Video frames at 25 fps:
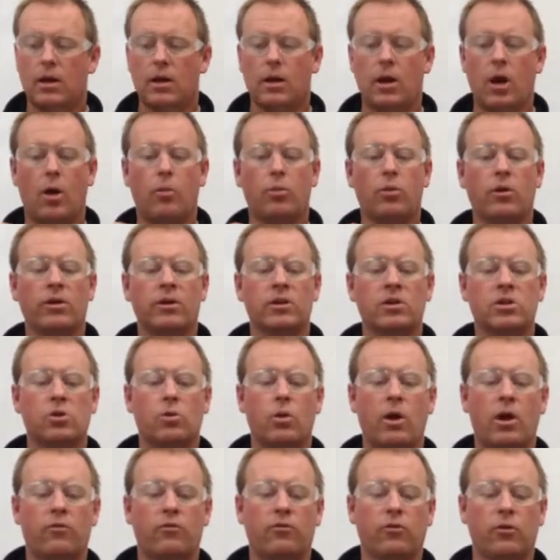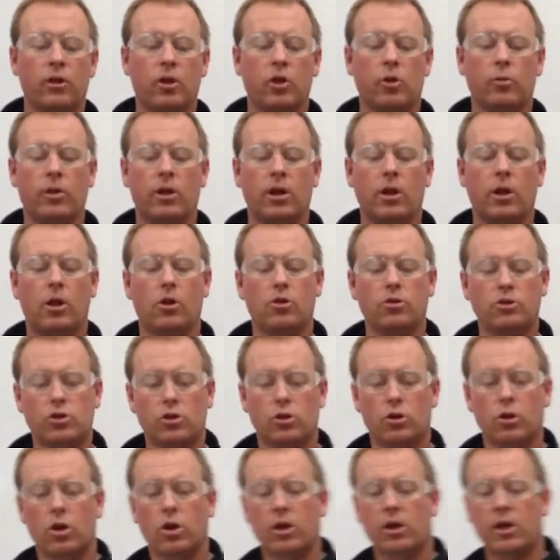Now I'll bring this around for a little bit
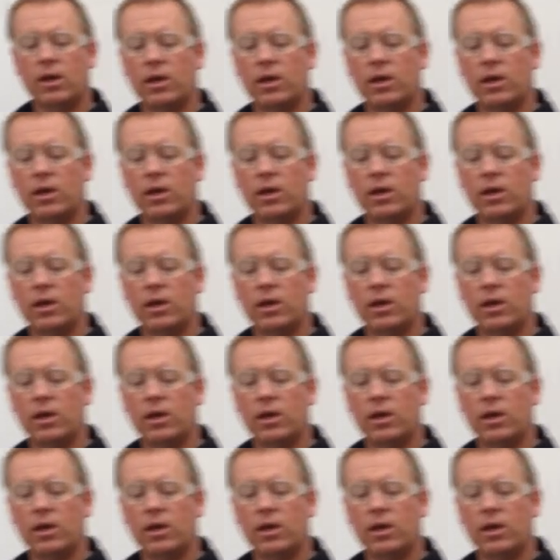closer look